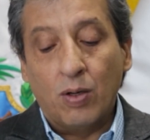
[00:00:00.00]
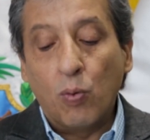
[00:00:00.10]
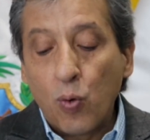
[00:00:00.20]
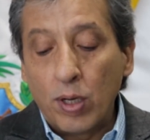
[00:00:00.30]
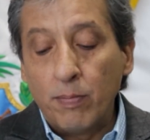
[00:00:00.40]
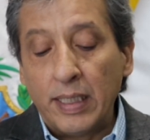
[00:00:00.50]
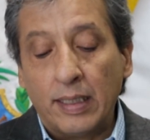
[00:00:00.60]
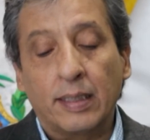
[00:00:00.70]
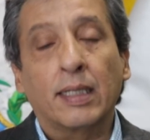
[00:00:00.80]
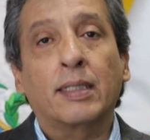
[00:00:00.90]
will be
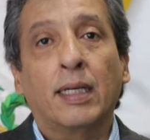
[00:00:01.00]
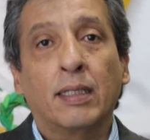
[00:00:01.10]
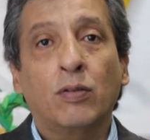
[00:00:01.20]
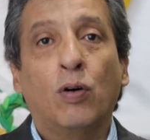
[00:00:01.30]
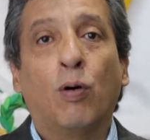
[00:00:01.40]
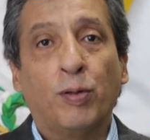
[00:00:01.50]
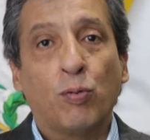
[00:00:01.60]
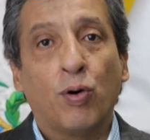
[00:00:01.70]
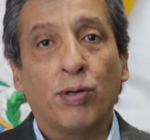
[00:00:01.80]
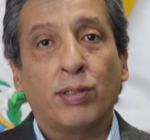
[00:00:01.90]
the success of the
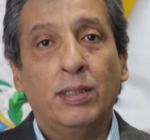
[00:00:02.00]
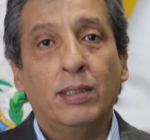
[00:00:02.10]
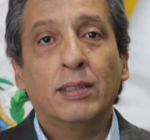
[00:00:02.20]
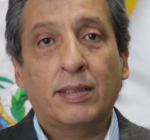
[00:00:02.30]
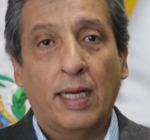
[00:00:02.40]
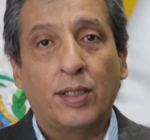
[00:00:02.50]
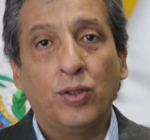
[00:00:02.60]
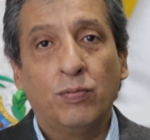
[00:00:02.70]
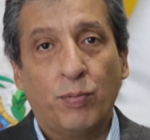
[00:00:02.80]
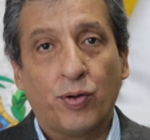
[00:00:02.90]
world. Thank
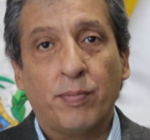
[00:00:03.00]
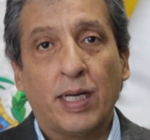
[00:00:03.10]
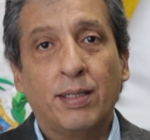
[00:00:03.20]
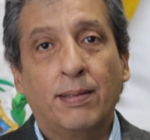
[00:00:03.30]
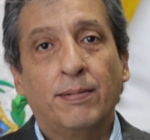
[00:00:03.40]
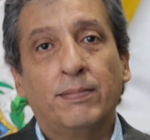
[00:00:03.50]
you very much.